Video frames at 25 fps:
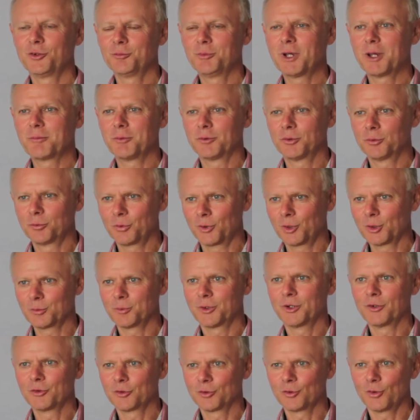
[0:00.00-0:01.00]
to be able to
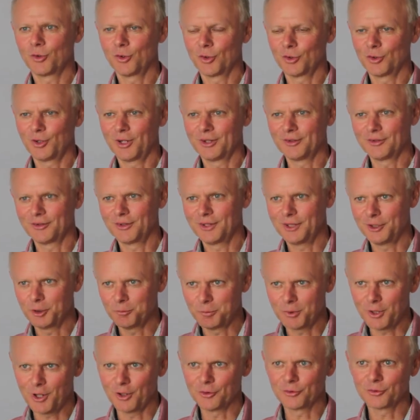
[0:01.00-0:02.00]
work with the soil and see
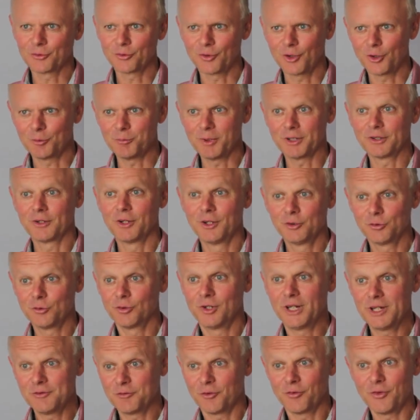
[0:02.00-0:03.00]
the plants grow, but
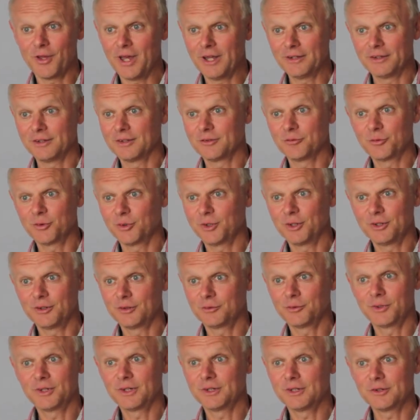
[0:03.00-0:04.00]
to live on that is really
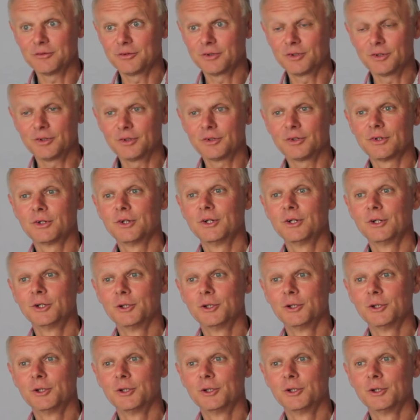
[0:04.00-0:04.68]
really difficult.